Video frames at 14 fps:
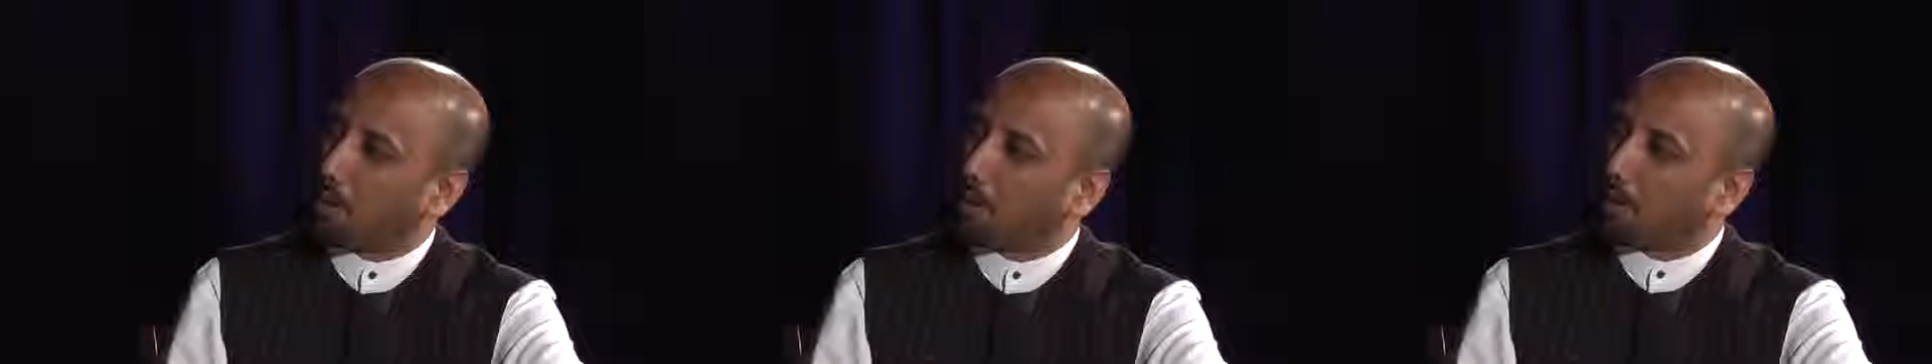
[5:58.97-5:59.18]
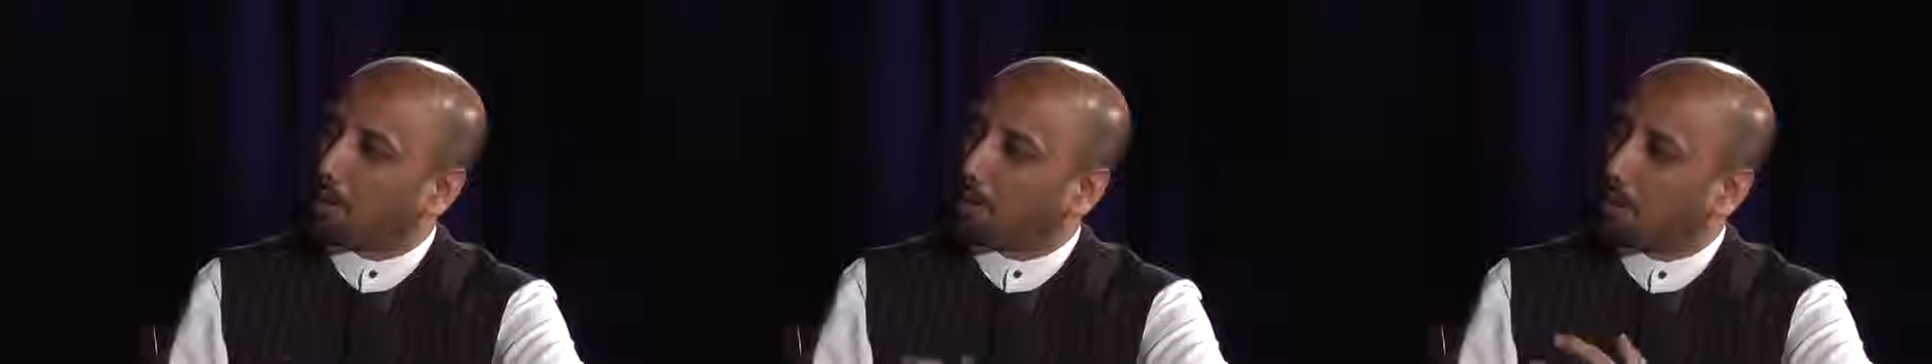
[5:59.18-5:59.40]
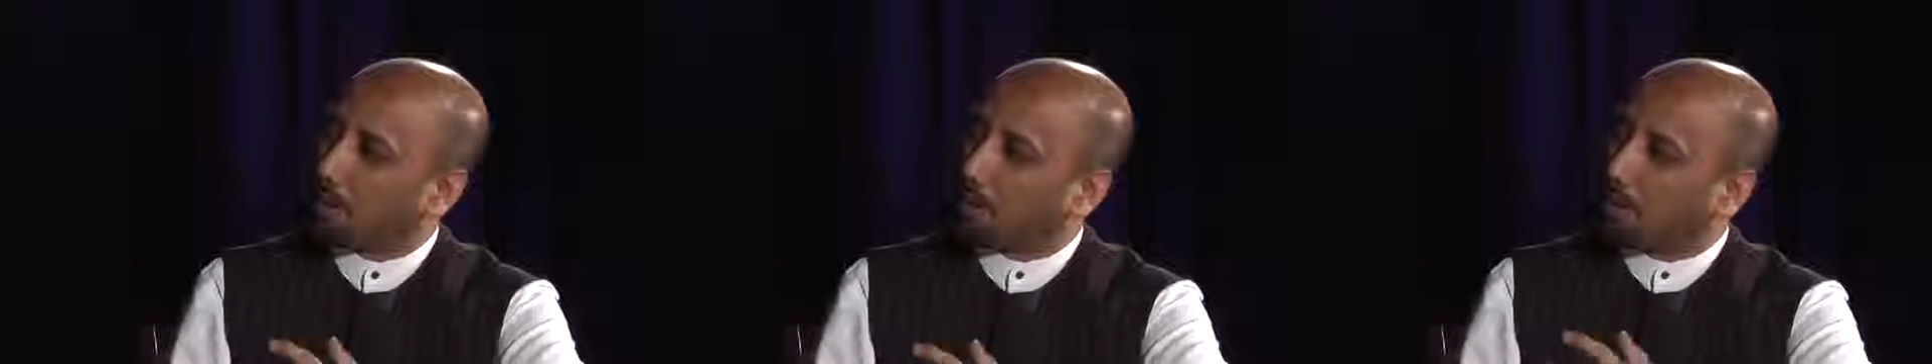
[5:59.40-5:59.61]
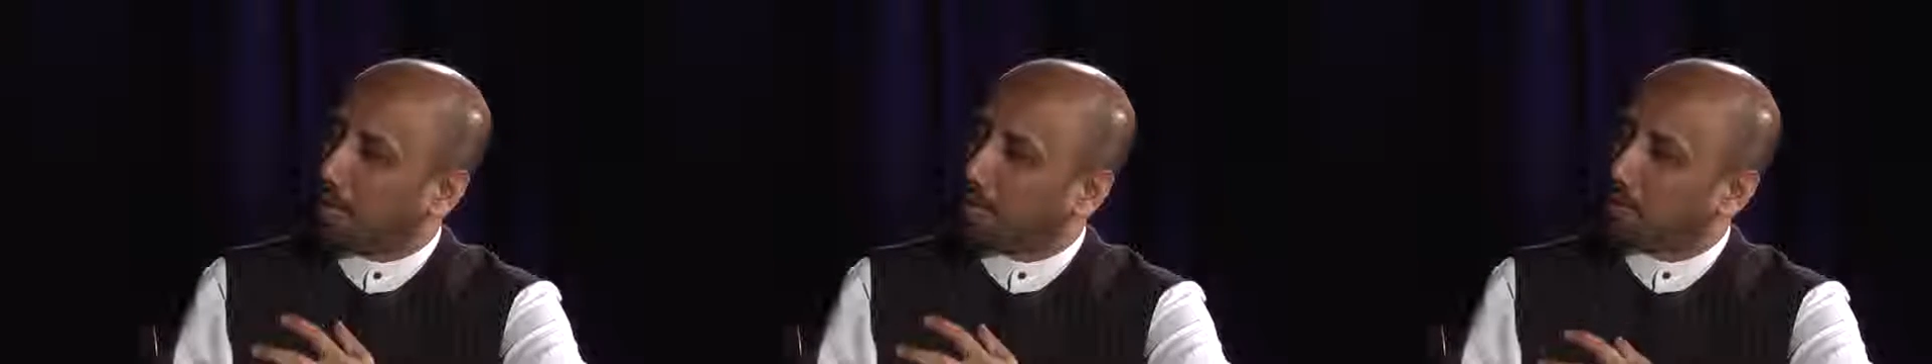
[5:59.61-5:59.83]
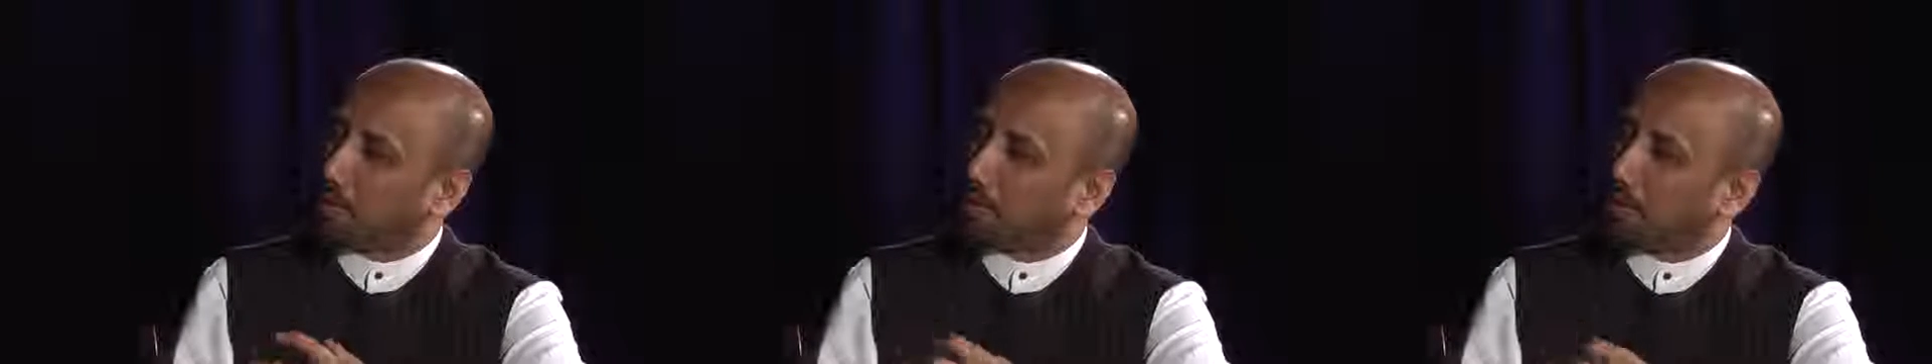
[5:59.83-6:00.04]
Where do you are
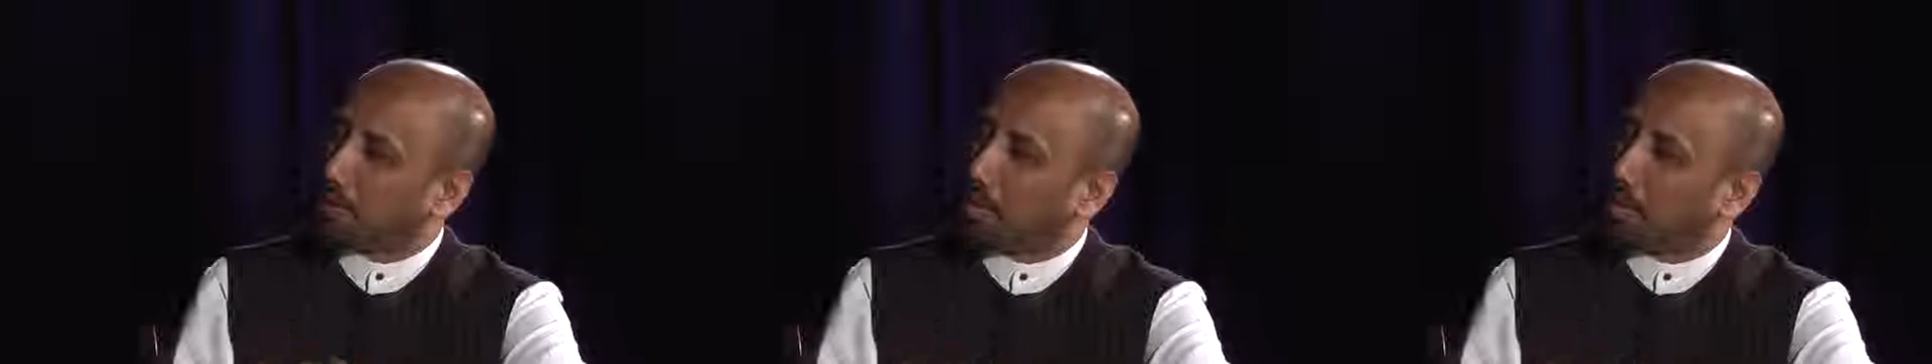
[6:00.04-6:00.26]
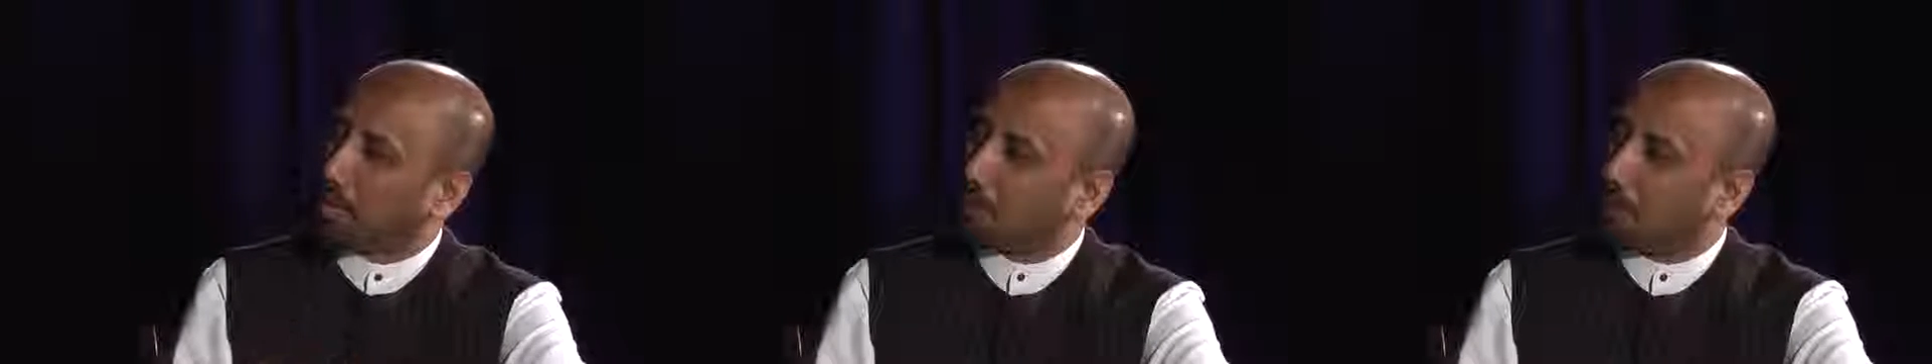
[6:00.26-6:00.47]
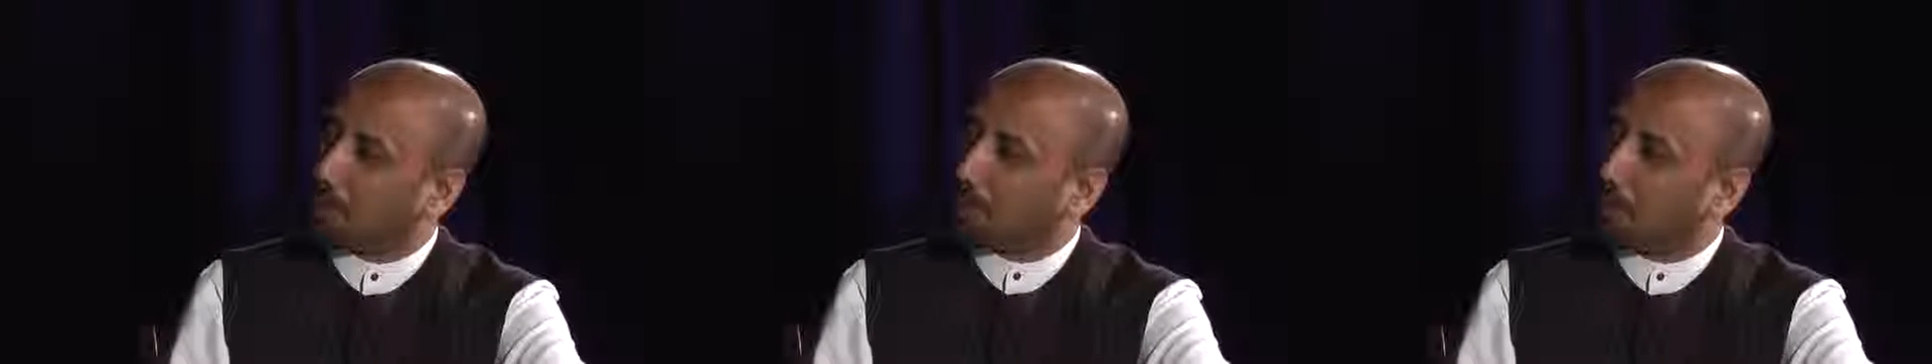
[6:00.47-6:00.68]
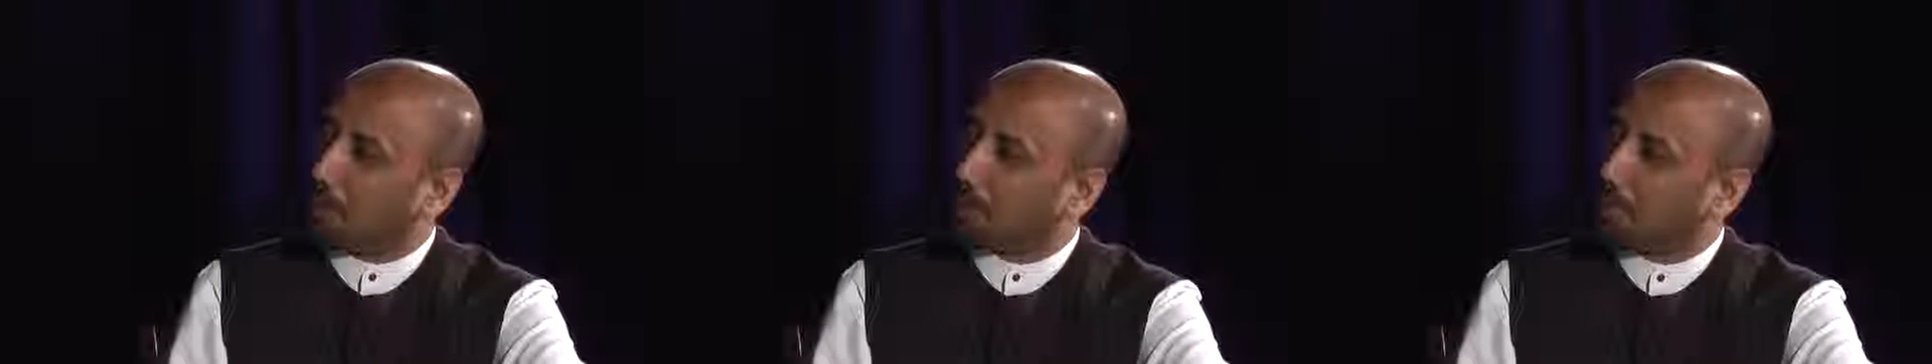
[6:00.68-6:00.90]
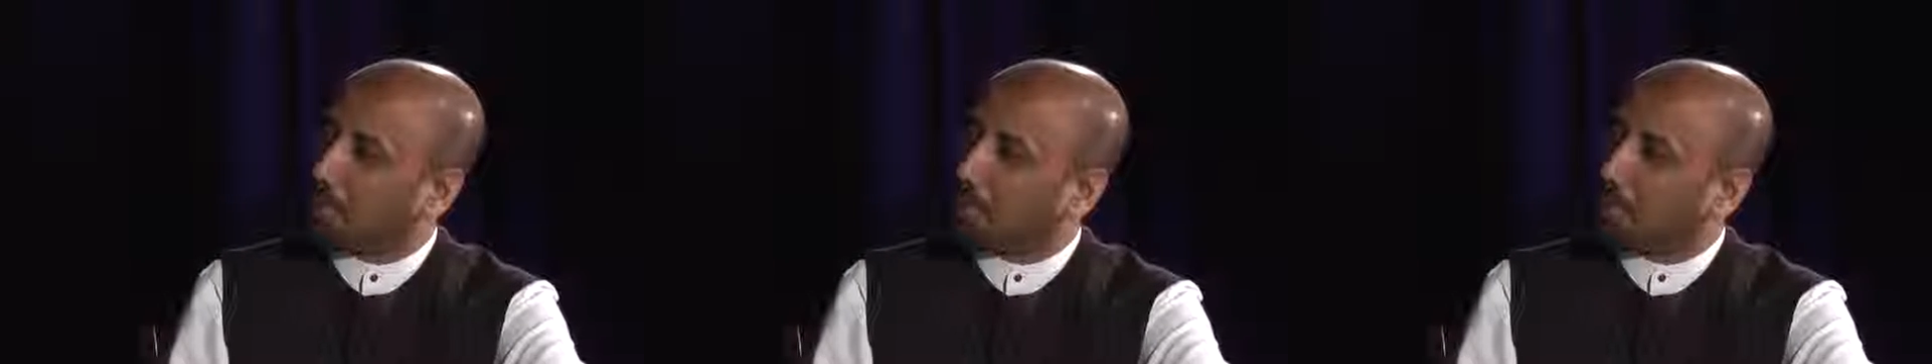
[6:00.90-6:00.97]
actually good at or better at